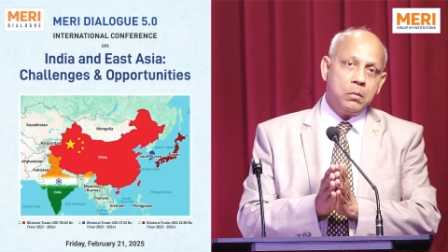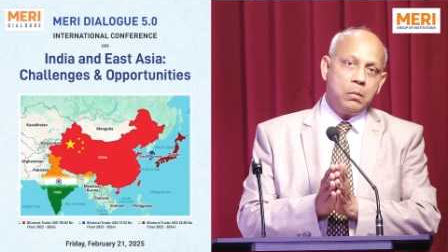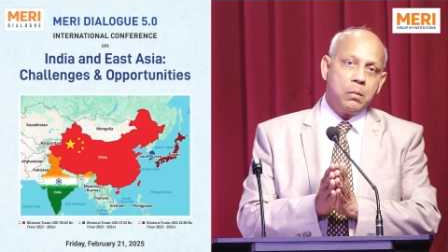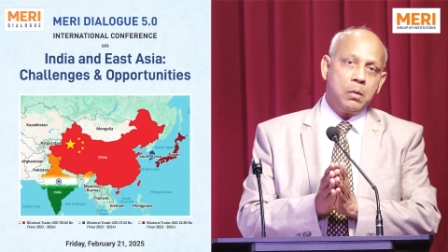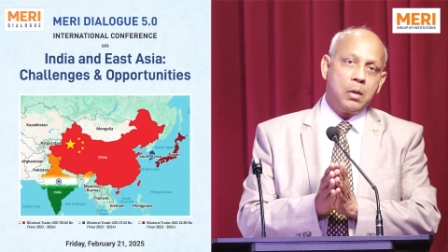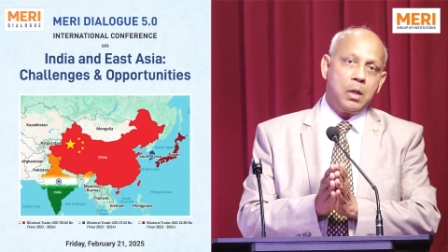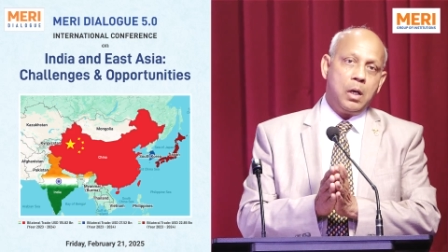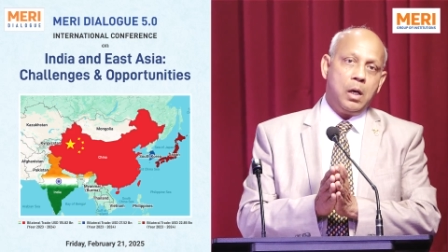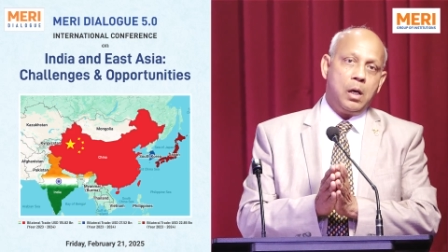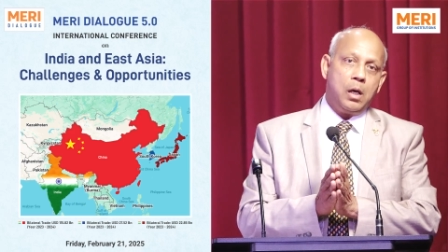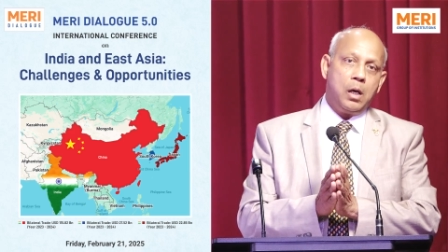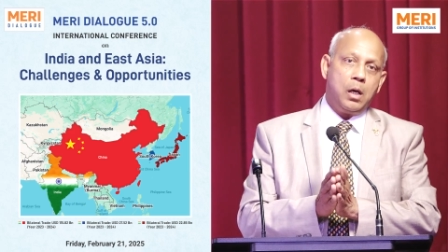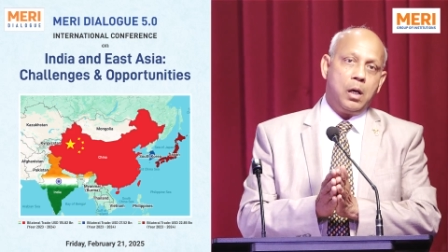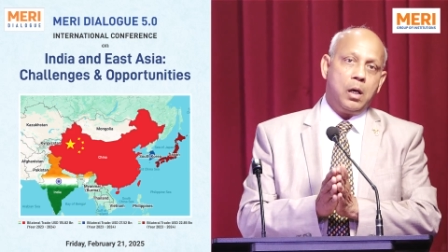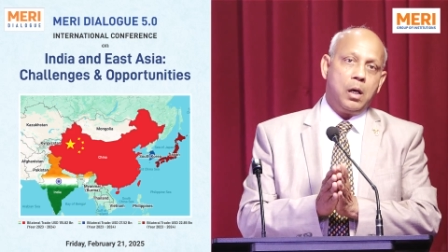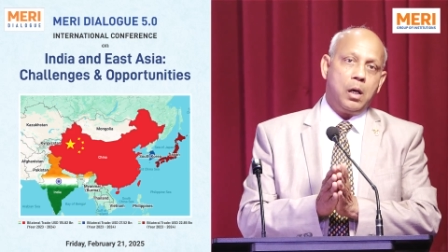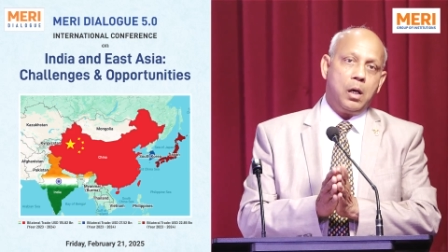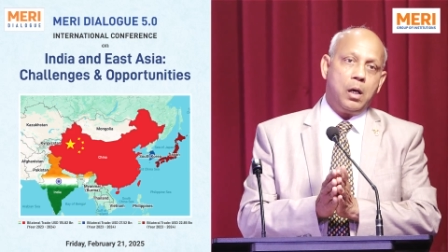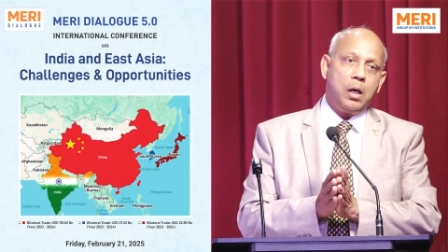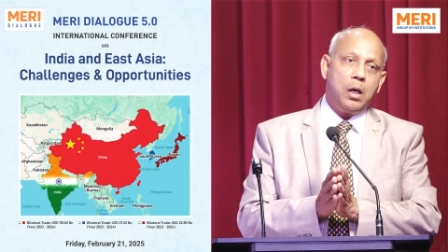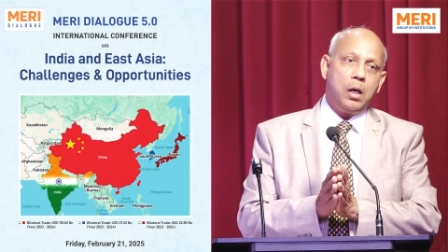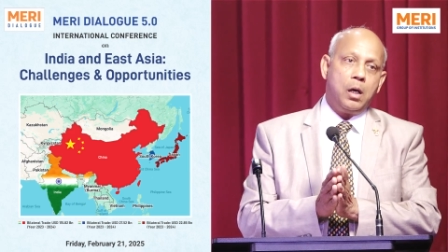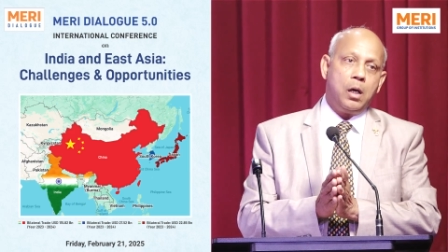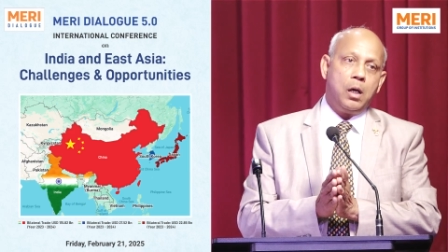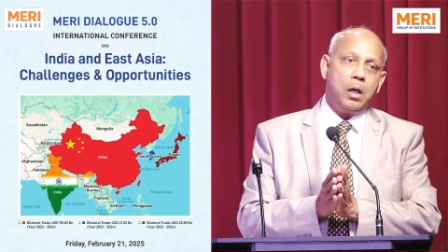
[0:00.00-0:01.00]

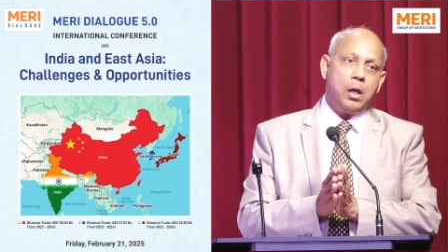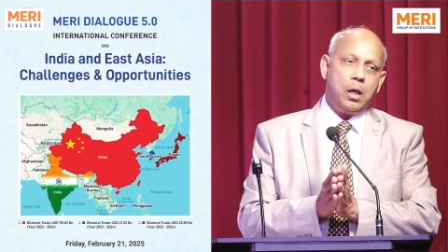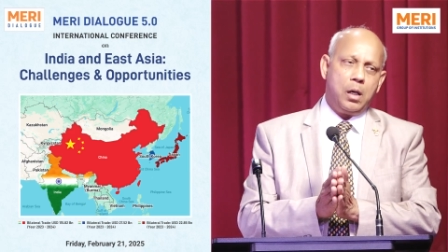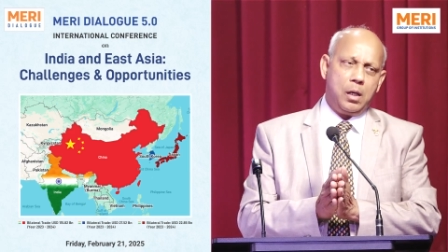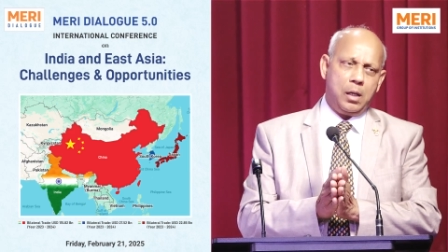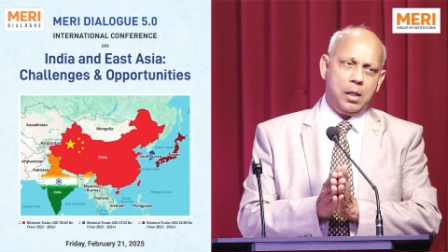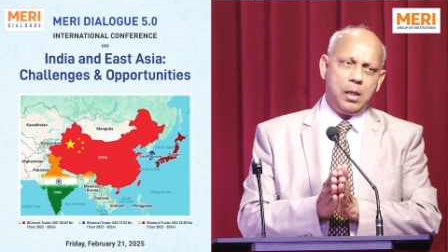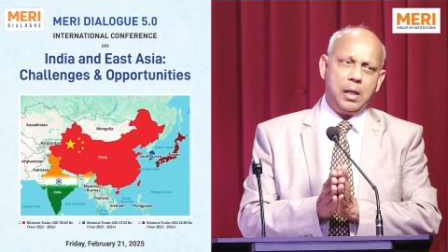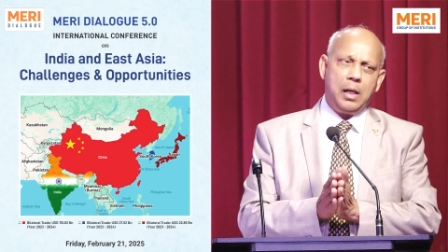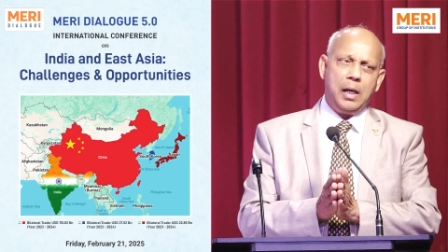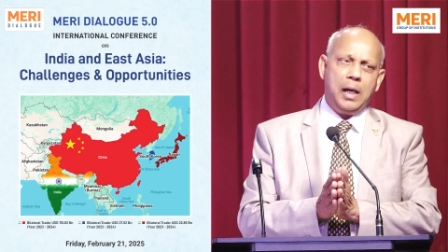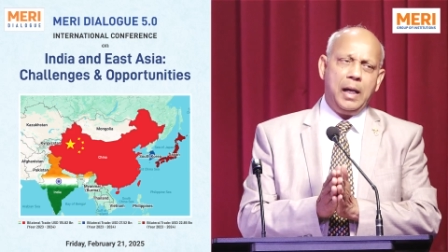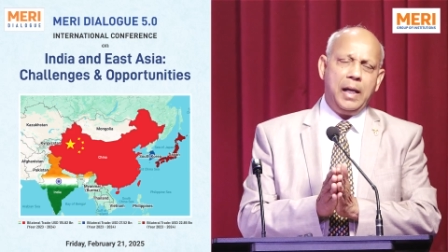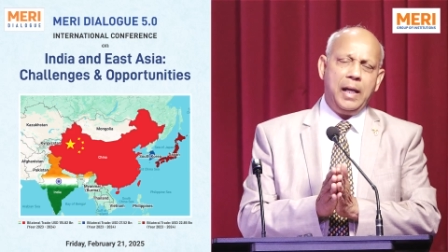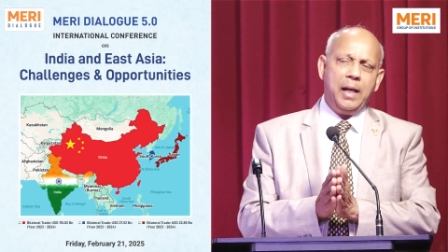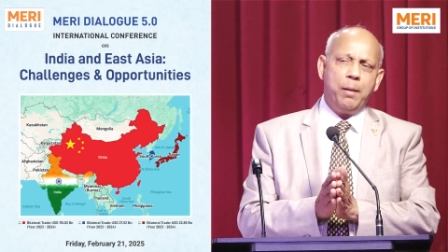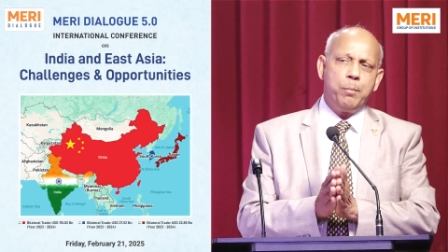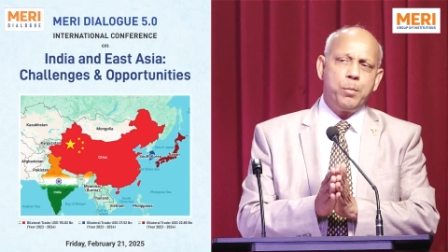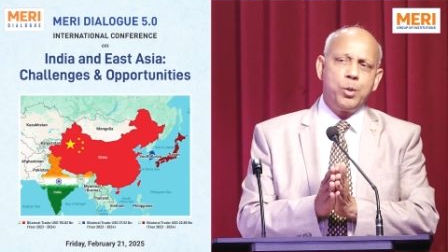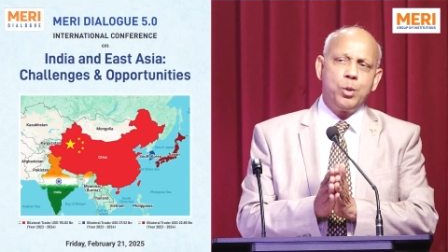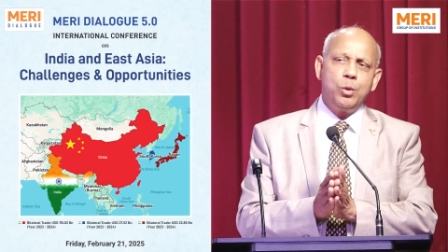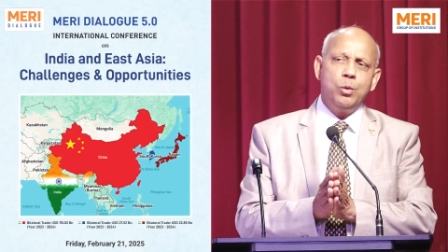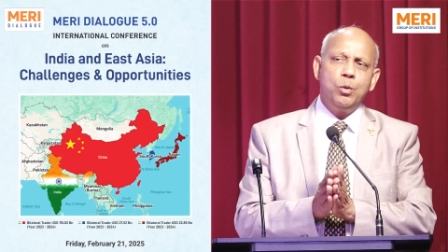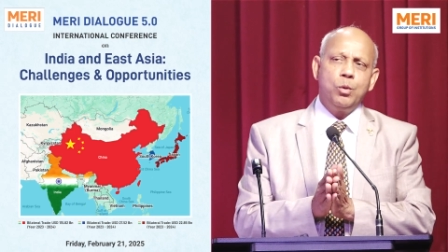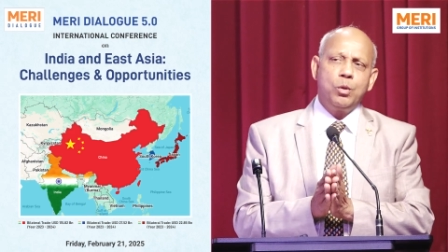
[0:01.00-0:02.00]
I have
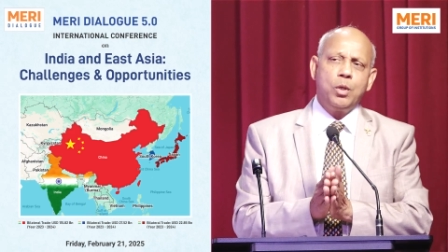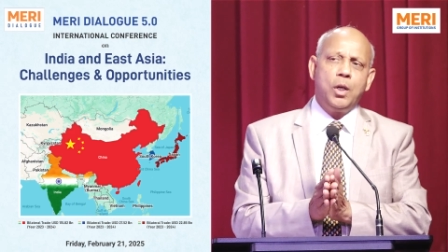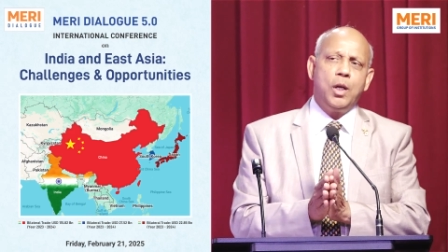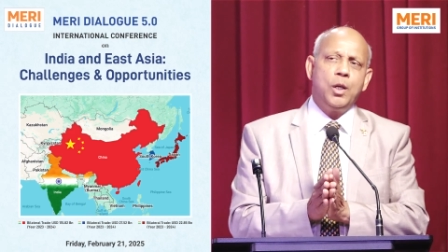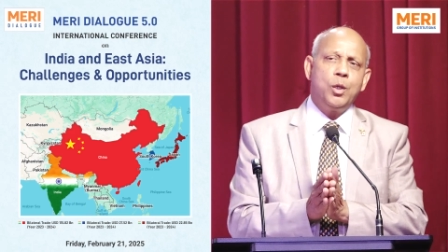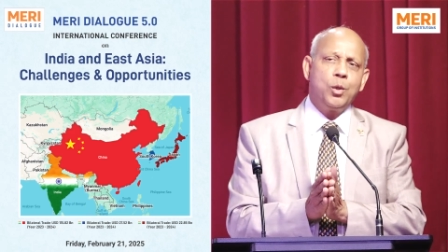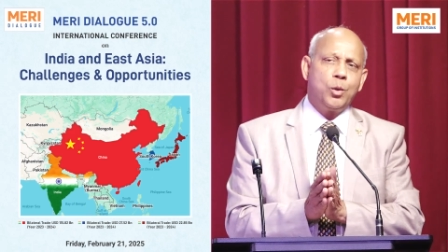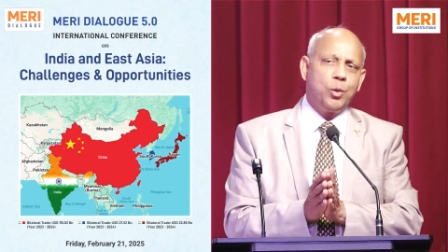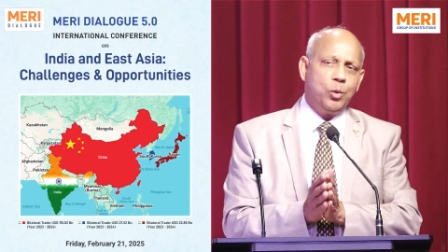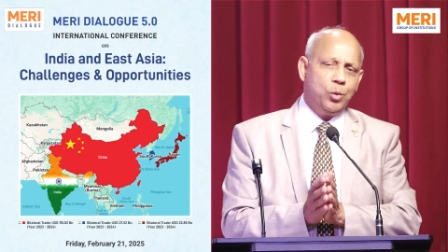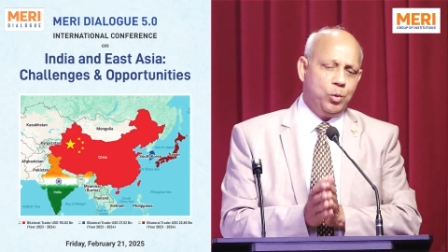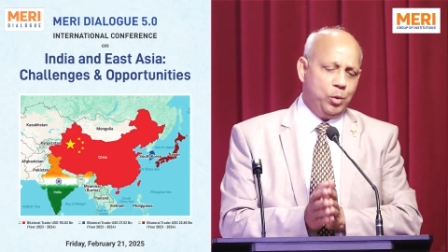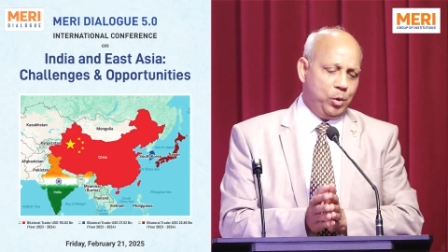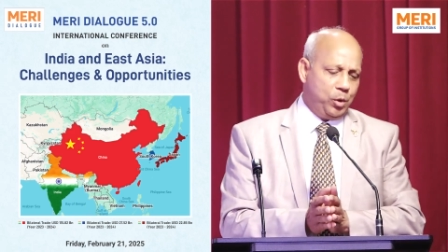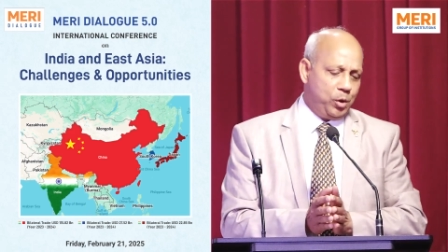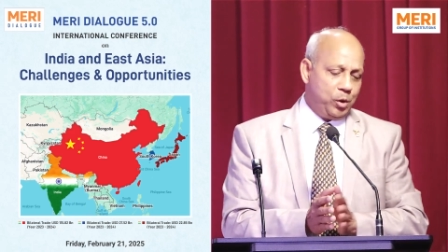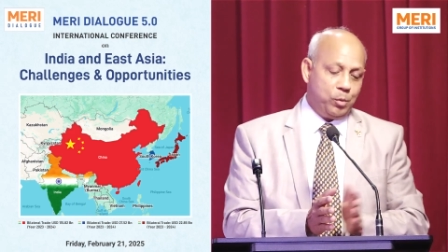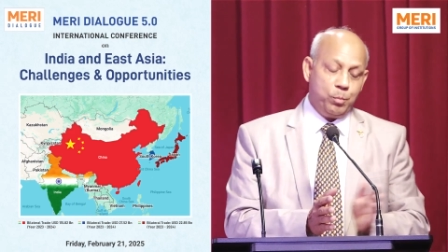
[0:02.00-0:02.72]
to conclude